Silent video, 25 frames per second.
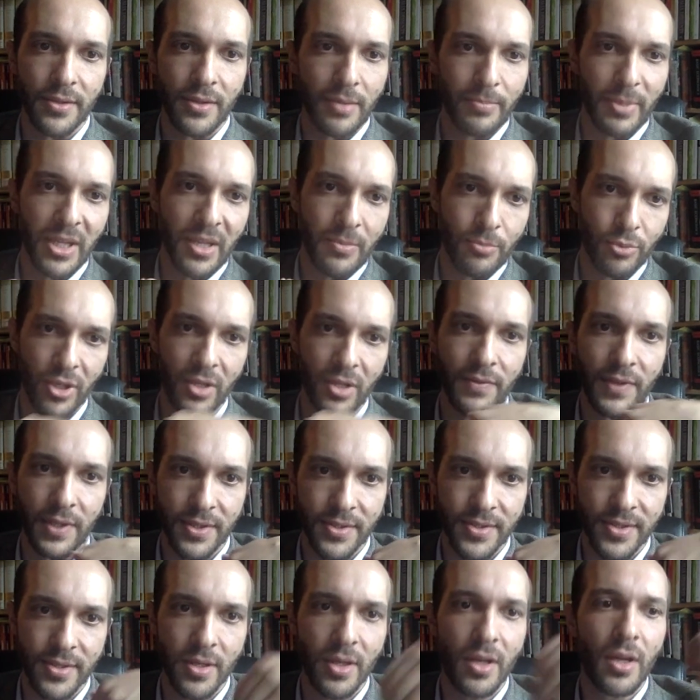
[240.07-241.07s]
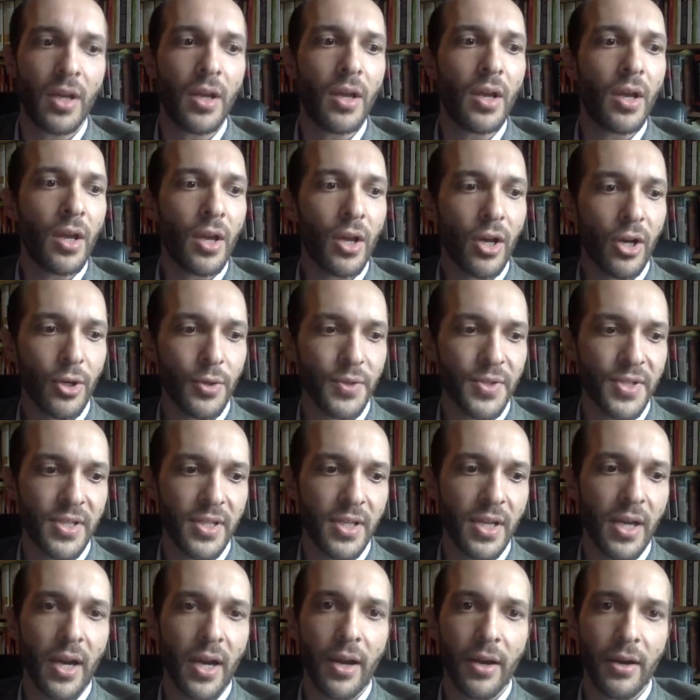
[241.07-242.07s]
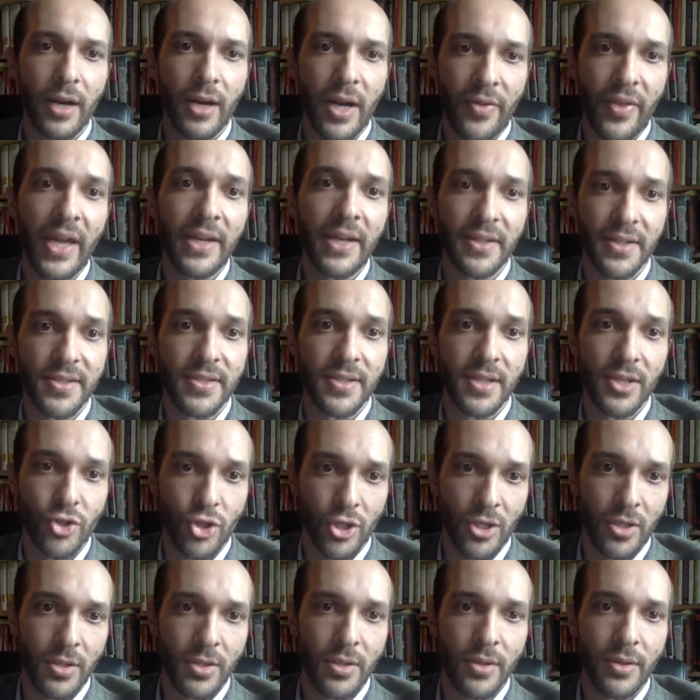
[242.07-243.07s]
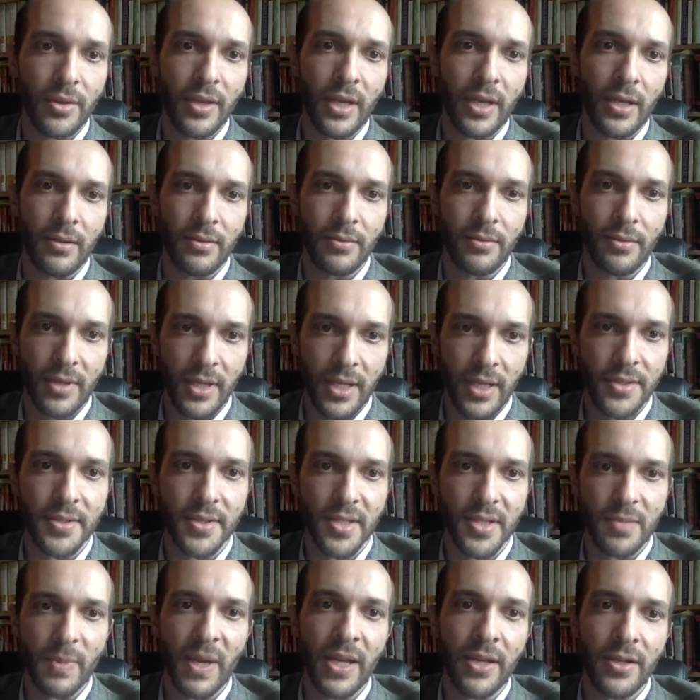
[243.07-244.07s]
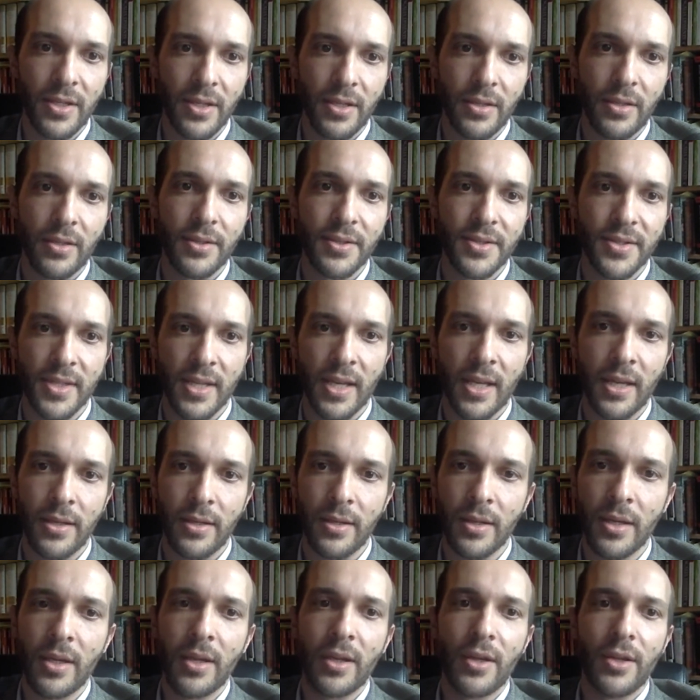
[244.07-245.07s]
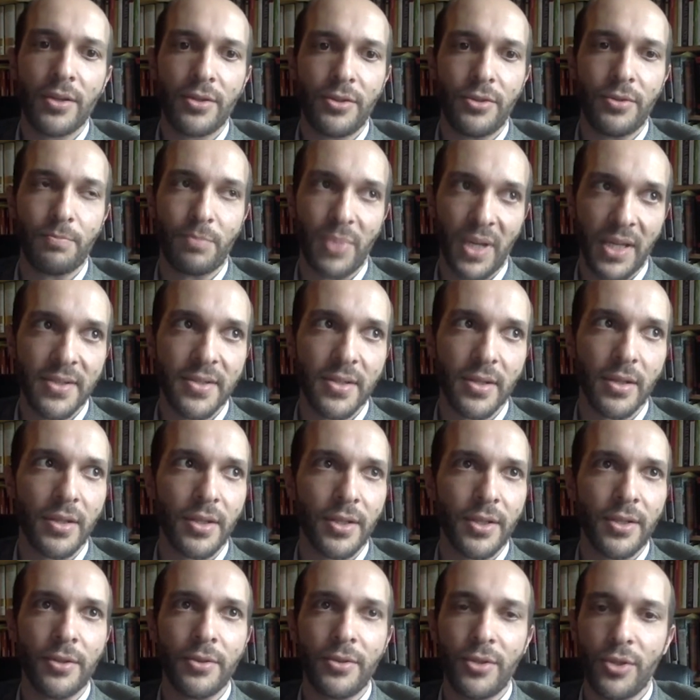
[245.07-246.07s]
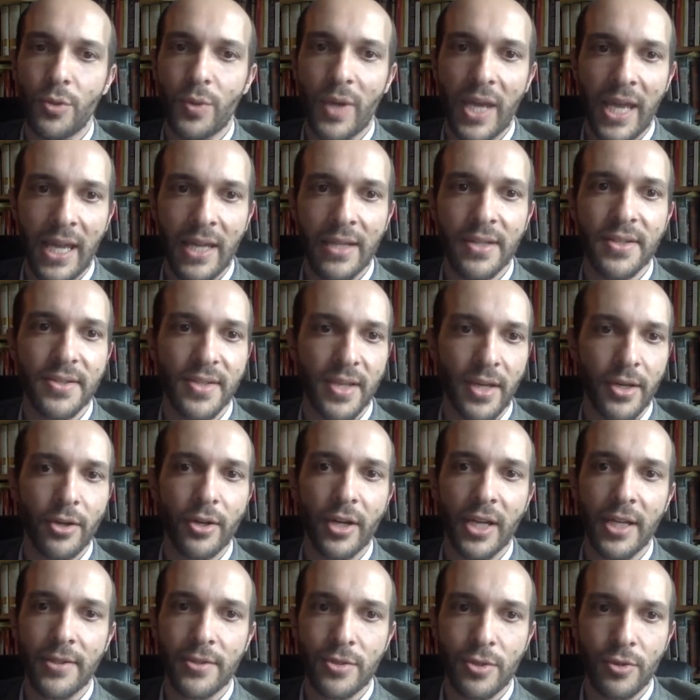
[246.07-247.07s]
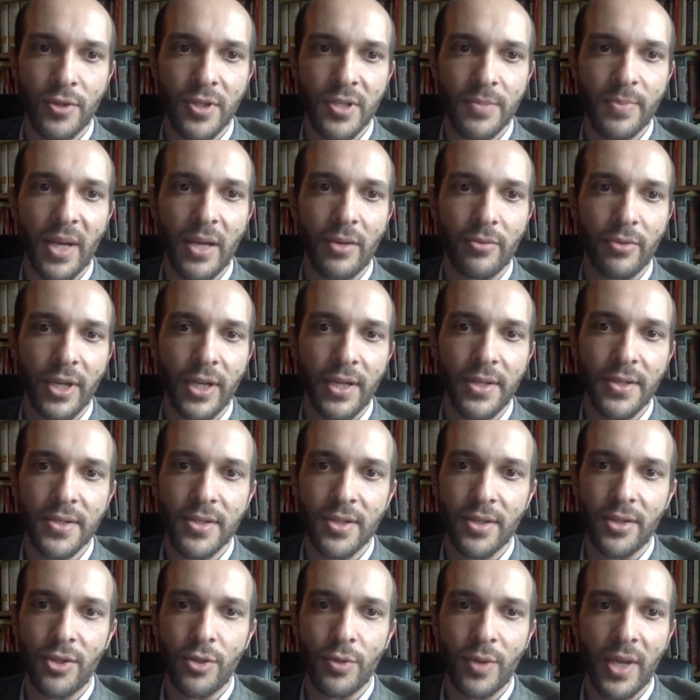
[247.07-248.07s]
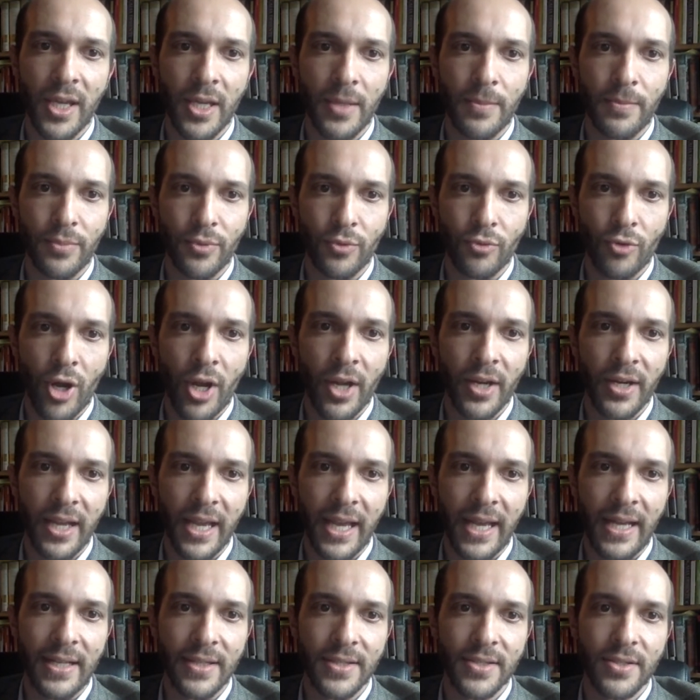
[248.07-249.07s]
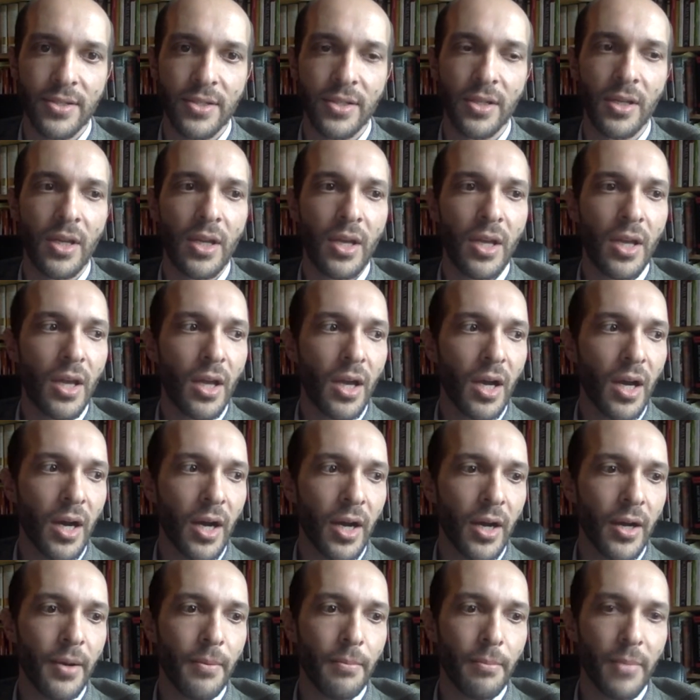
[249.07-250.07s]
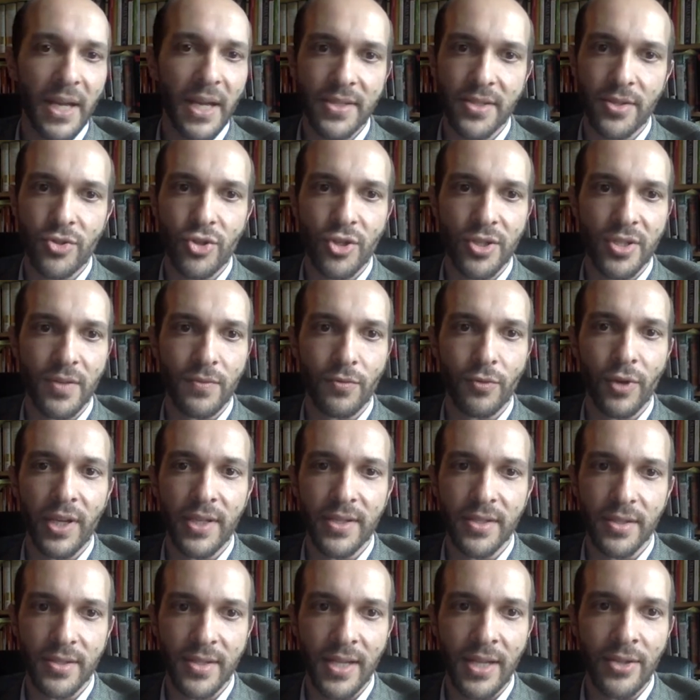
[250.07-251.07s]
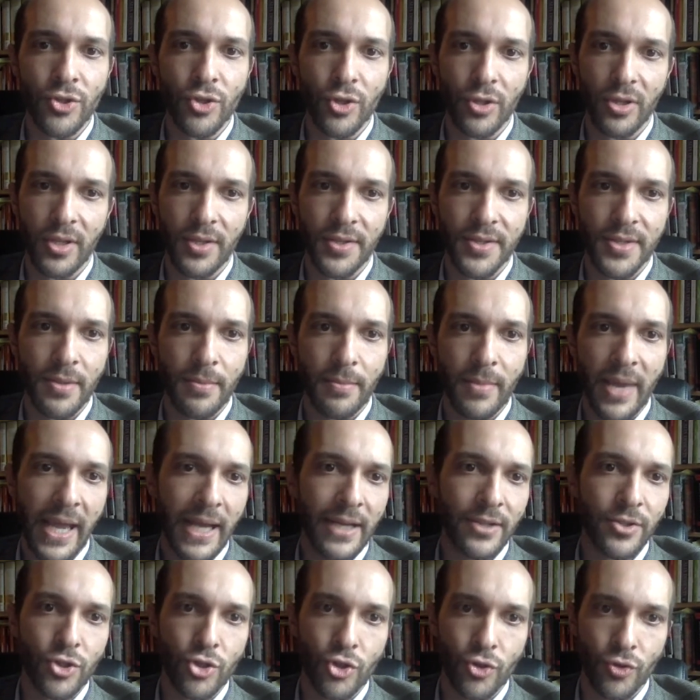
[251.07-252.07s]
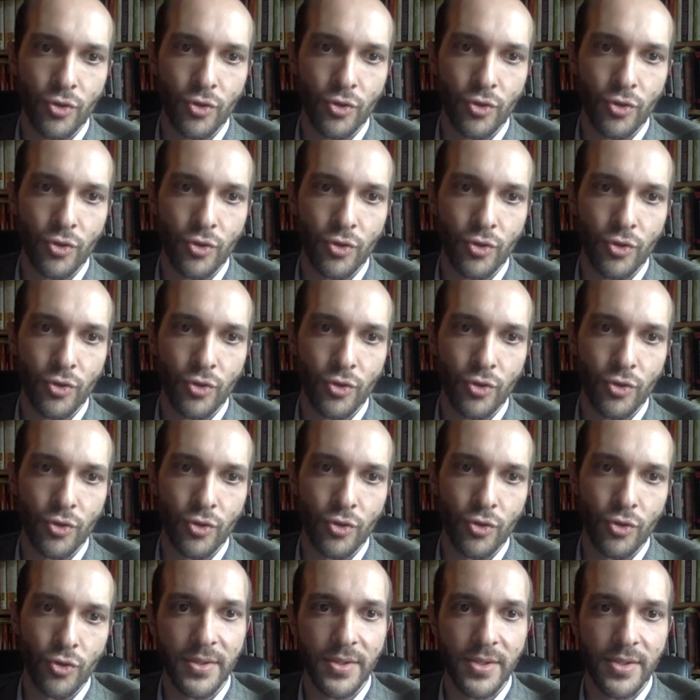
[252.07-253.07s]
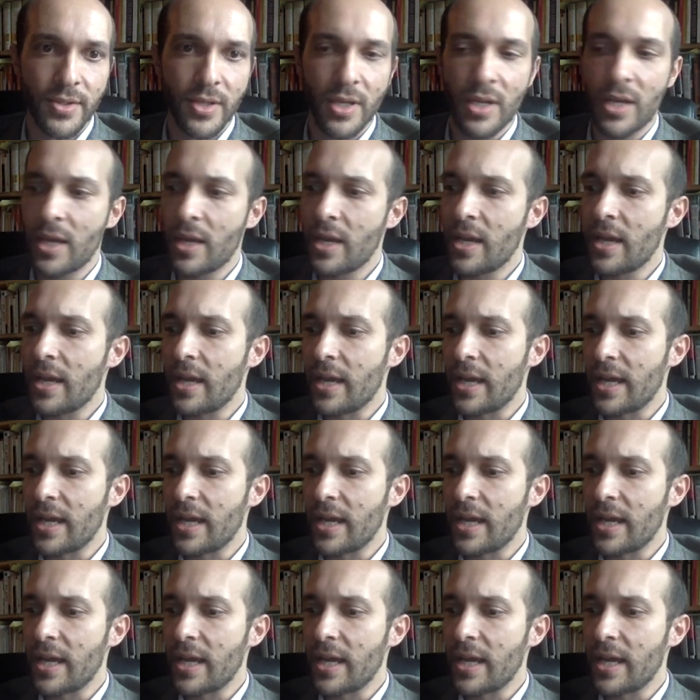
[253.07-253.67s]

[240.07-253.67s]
rights by the previous OCR, and that decision that they suspended said basically you can't segregate students by race and you can't broadcast uh, messages of race essentialism as truth to students.